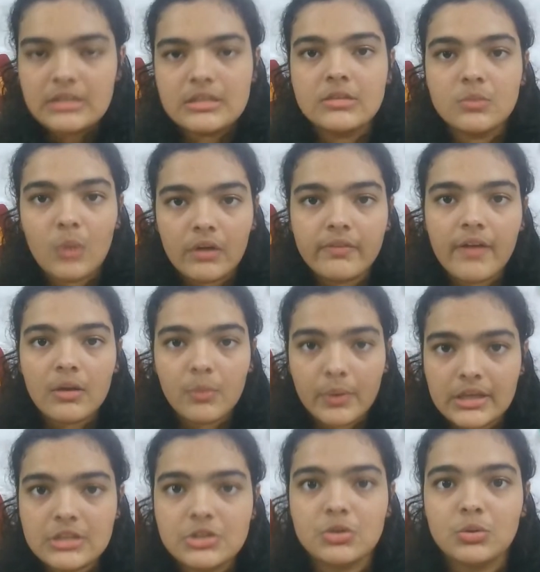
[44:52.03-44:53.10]
It's one of our
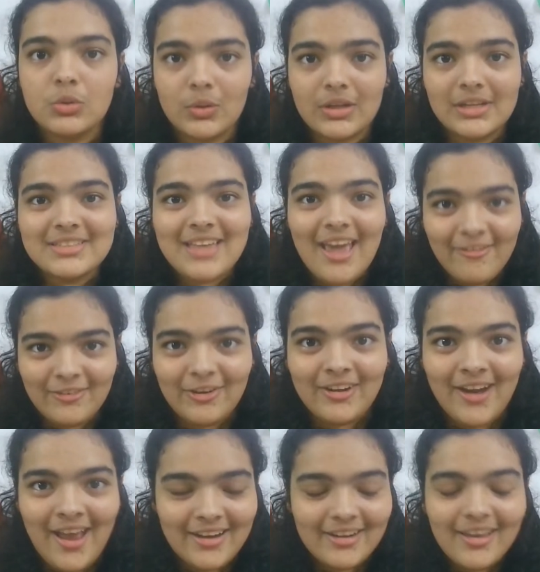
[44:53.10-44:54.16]
quickest tutorials ever.
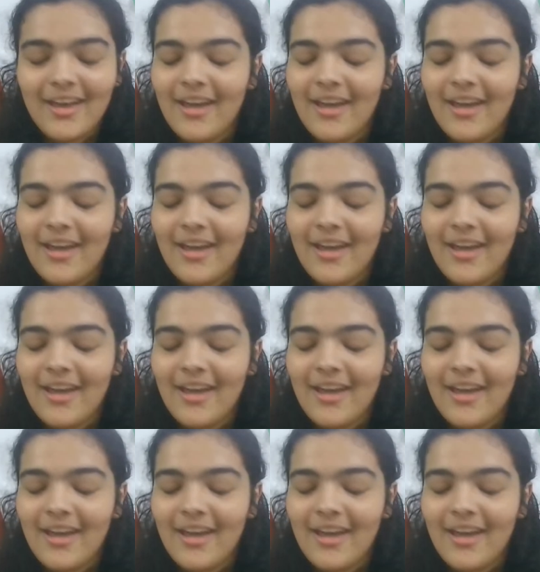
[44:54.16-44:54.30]
And